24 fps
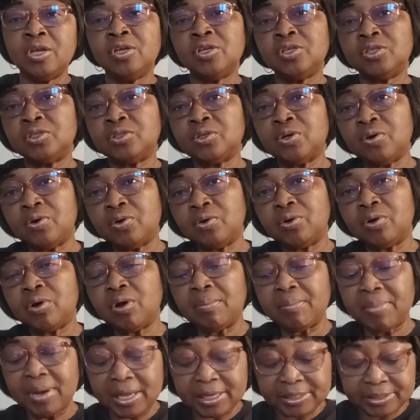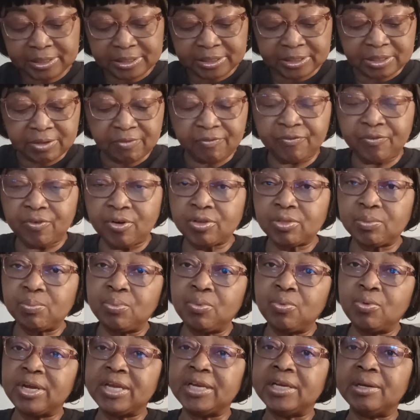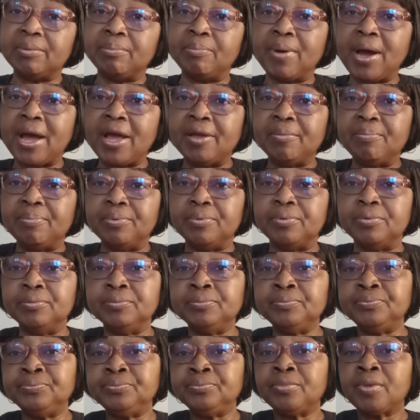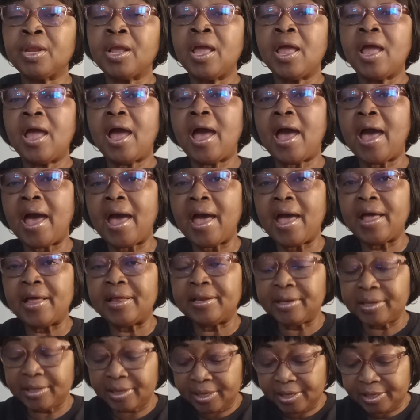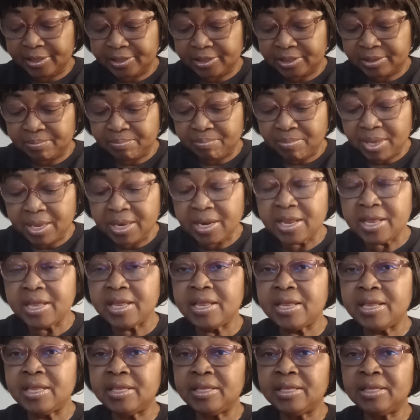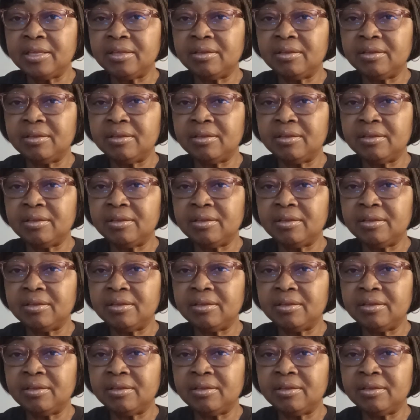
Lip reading: So Numbers is the fourth book in the Bible, and its meaning